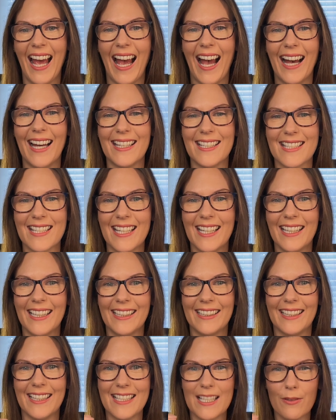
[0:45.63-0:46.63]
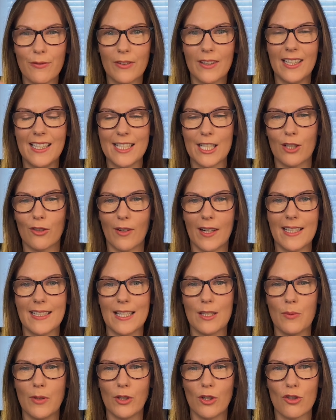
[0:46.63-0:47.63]
And the difficulty
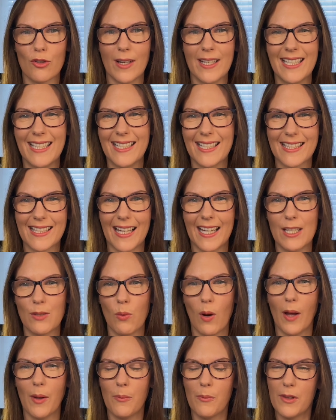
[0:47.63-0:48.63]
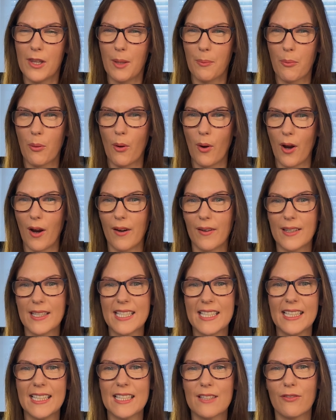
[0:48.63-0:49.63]
arises when you're trying to decide what the
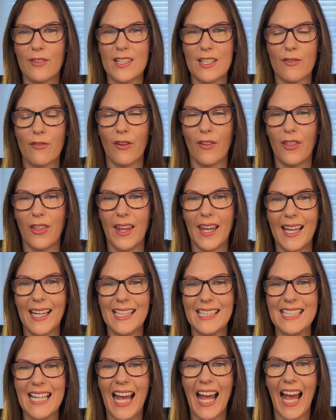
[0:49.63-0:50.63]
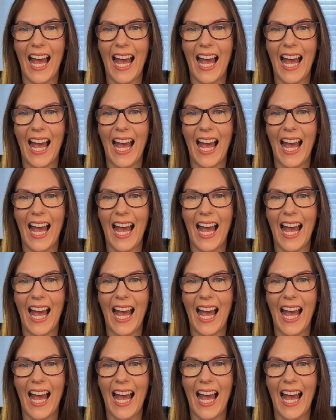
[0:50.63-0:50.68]
priority is for different things